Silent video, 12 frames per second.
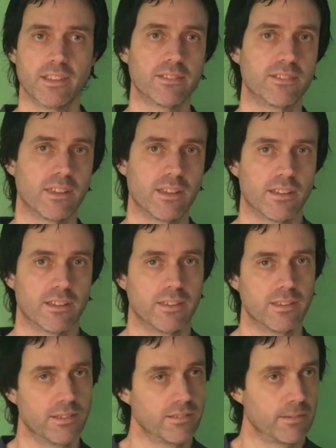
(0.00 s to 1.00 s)
that
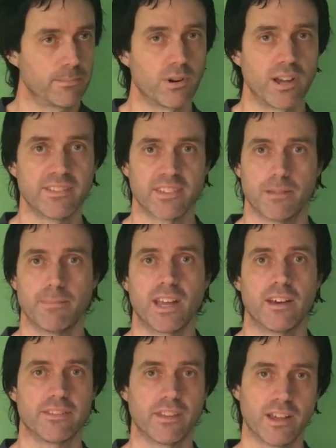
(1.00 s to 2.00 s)
surprising the
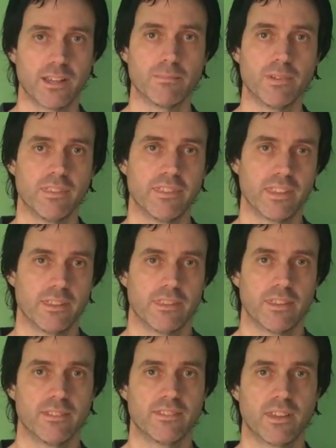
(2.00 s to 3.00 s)
amount of time
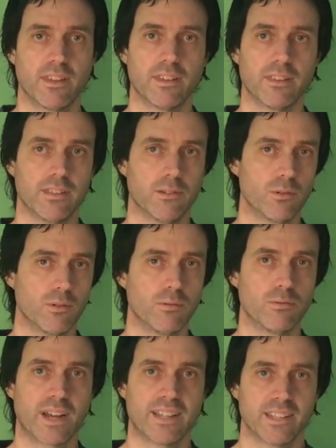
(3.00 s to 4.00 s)
that your
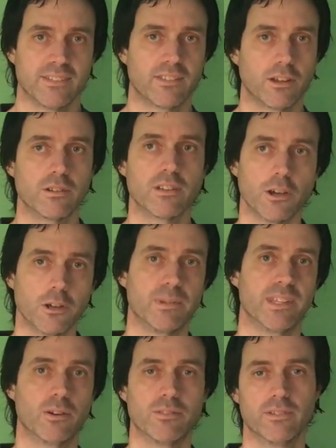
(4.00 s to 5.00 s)
rallies don't go
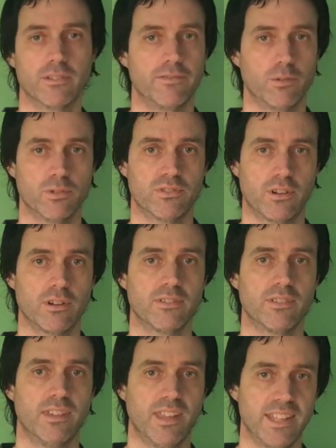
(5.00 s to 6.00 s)
beyond four
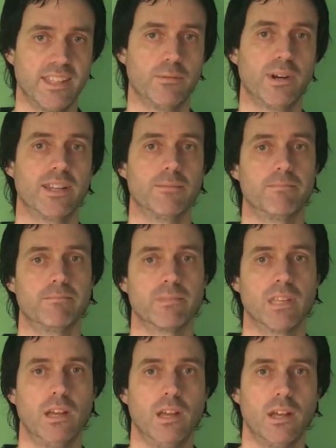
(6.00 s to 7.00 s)
shots anyway.
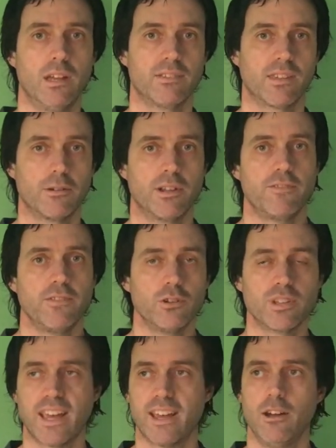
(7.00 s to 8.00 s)
So if
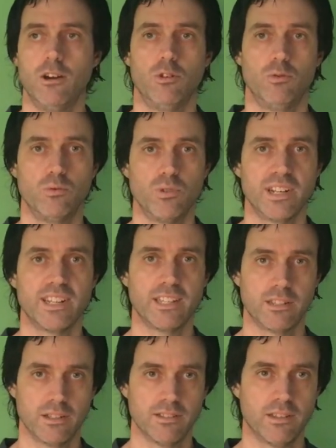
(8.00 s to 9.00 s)
you get really
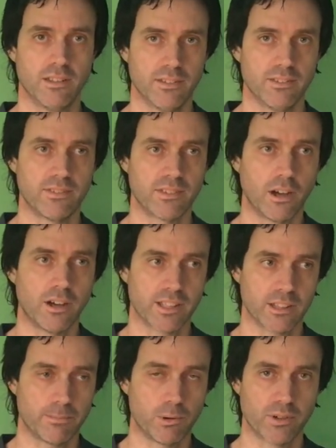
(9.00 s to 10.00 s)
good at
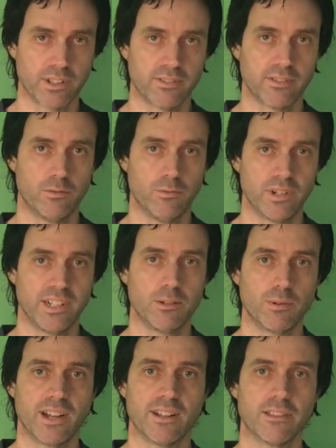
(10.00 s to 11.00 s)
starting the points really
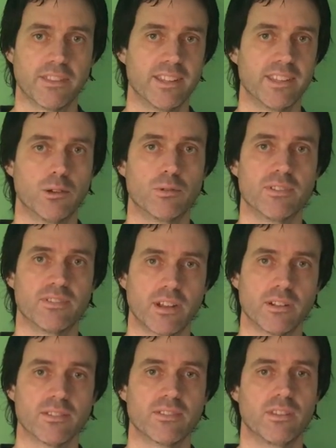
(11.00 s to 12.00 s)
well, then your
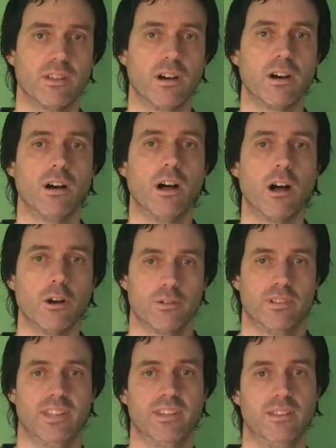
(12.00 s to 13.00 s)
results are
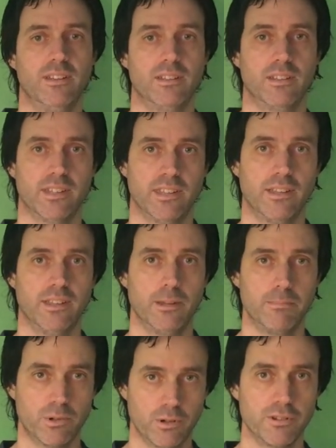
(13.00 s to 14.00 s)
only gonna
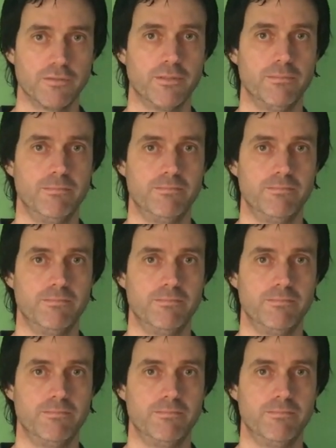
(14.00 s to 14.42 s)
improve.